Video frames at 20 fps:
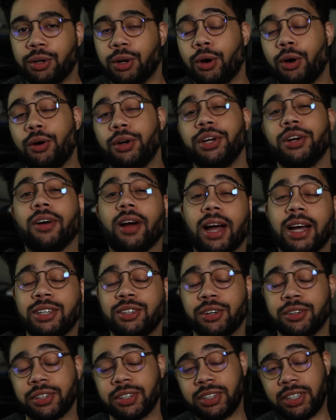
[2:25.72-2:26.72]
No, your eyes
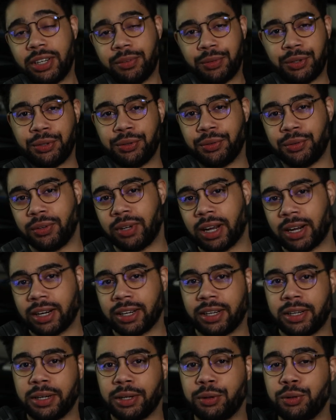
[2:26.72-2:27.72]
aren't deceiving you. You got a
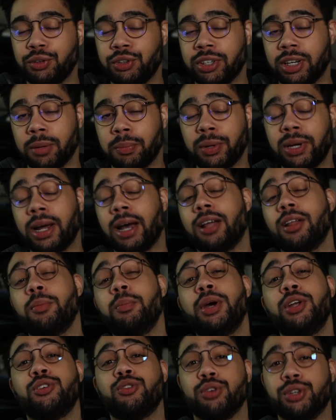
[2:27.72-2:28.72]
kid who's skipping
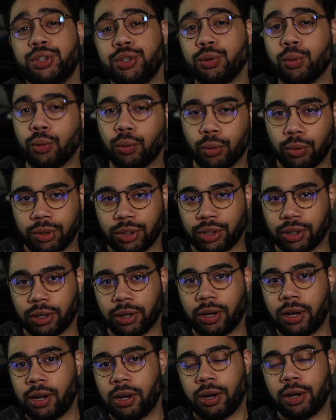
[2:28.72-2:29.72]
elementary school
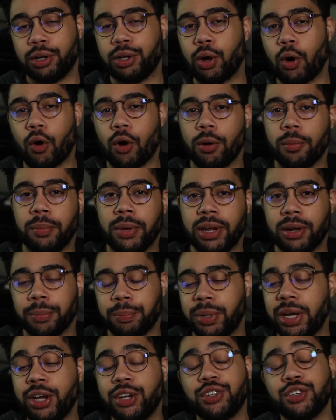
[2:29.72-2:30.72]
to go and be a
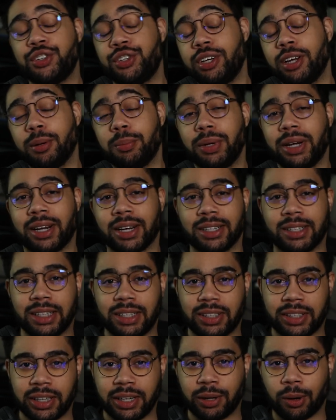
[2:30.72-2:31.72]
piece of shit because
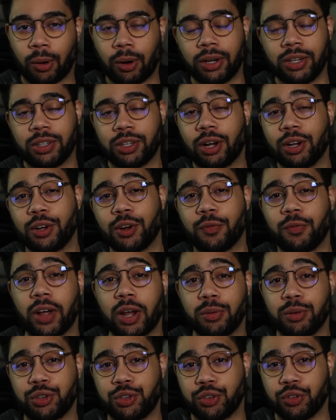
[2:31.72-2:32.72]
he's seen all his other
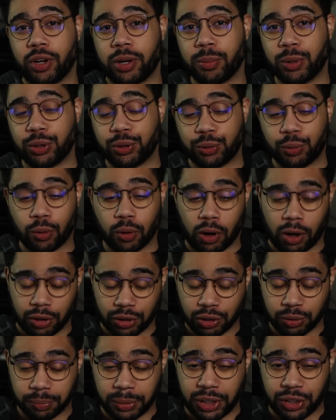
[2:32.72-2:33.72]
favorite streamers who are
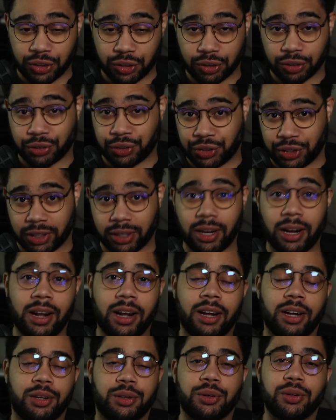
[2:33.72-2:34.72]
also pieces of shit
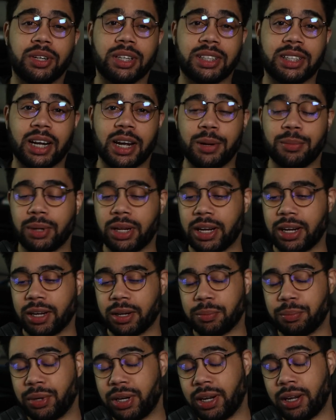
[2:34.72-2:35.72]
do the same thing
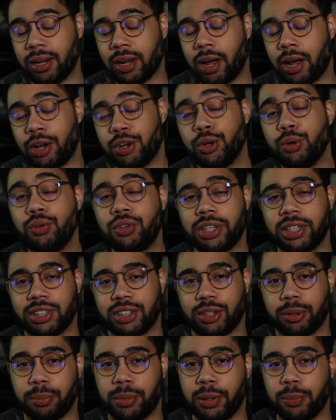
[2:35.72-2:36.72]
and be a nuisance
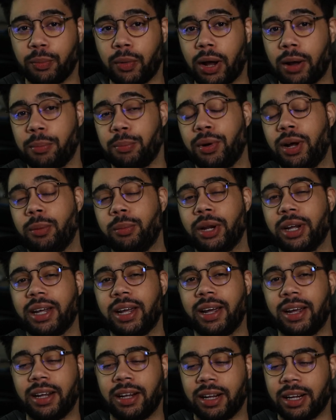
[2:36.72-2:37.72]
to people out in public.
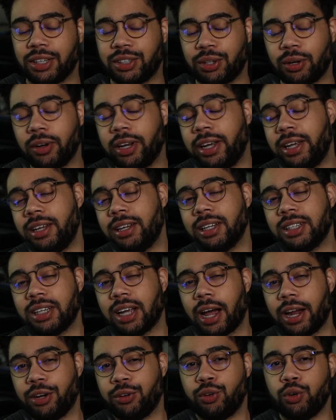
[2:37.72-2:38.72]
And so he
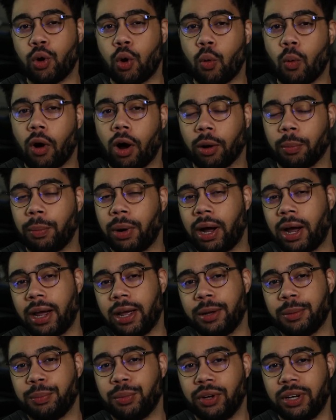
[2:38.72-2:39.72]
decided to go walk by
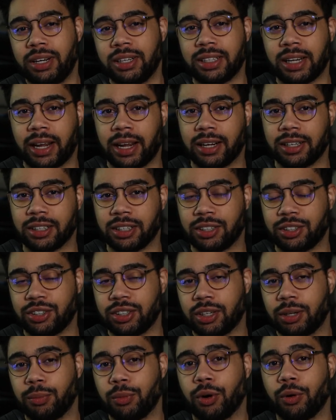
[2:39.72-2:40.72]
and put his hands in
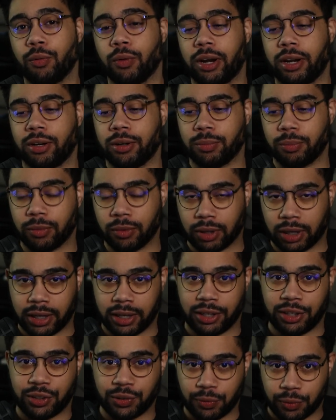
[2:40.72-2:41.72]
some random
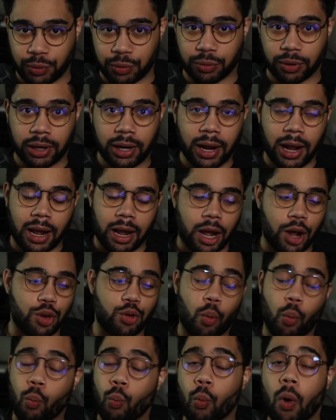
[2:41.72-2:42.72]
lady's food
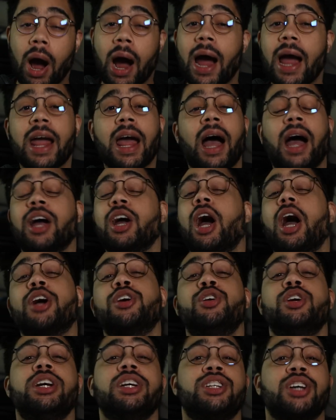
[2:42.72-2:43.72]
why I,
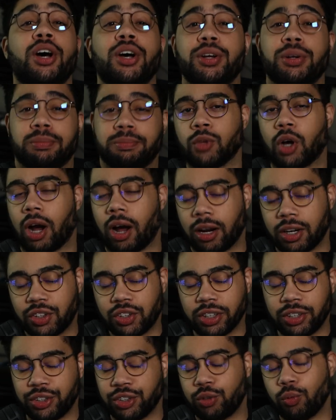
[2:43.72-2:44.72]
couldn't tell you
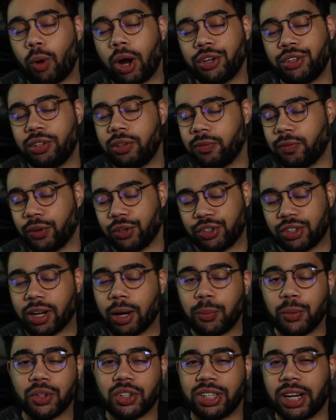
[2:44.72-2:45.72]
honestly just watching the first
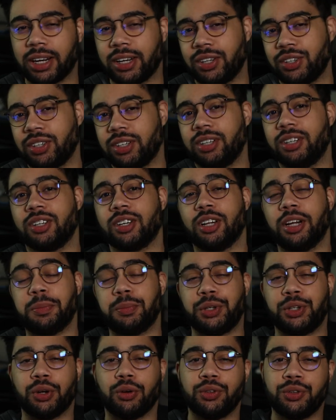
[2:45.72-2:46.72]
couple seconds of this clip
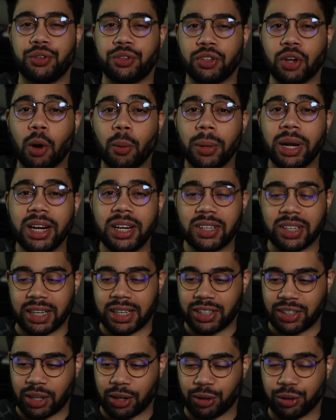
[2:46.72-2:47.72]
shows you so many
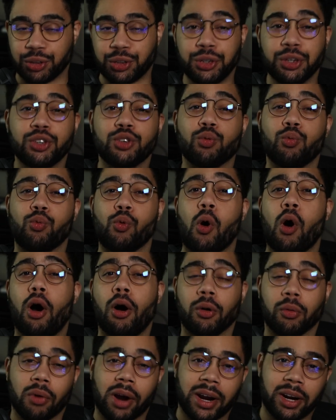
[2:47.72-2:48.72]
things that are just
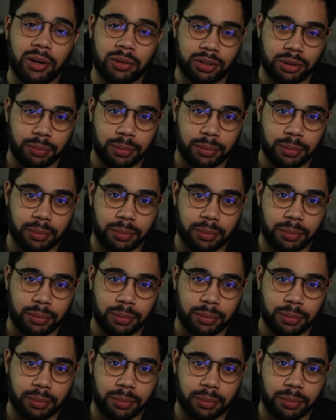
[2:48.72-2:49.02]
wrong right off the